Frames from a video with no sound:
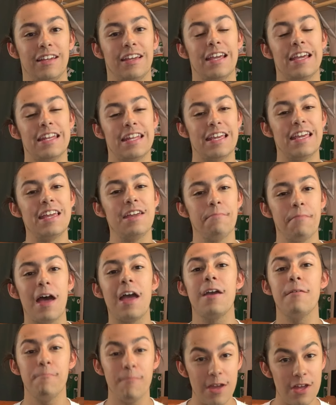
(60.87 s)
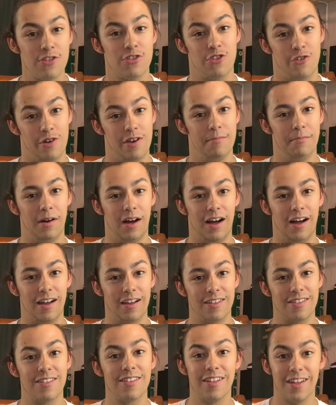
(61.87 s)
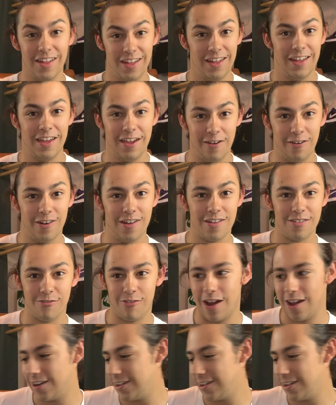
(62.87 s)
an eBay mystery box. Here it is right